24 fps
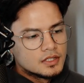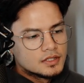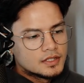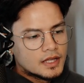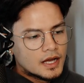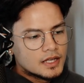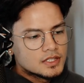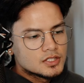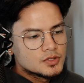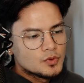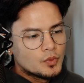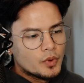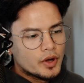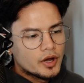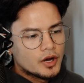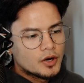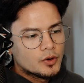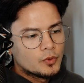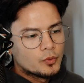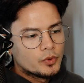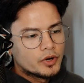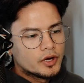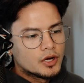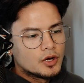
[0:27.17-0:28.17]
That's
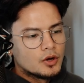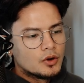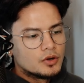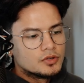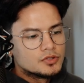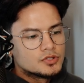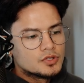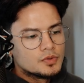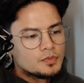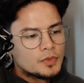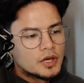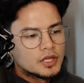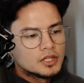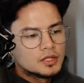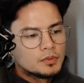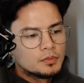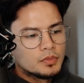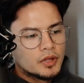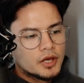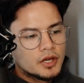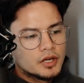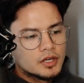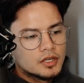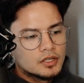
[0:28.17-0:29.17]
where we're going to make the
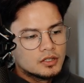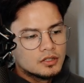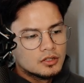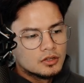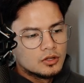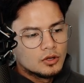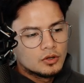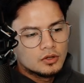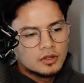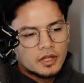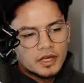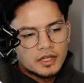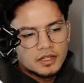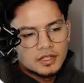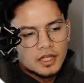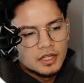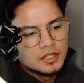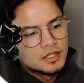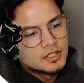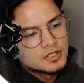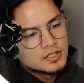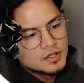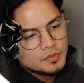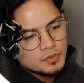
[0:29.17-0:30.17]
player look like they
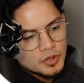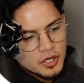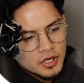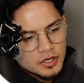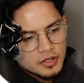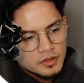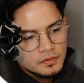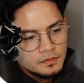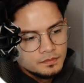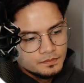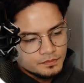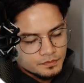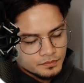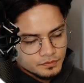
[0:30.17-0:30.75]
disappeared.